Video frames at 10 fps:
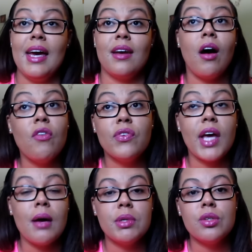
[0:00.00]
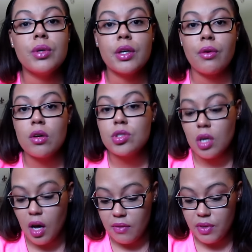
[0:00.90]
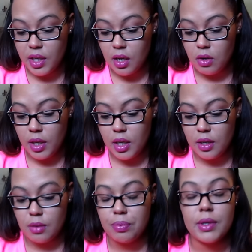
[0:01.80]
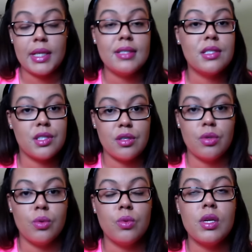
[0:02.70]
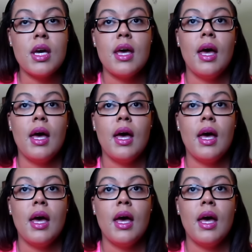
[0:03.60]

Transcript: And hopefully I'll be doing a grocery haul video here pretty soon.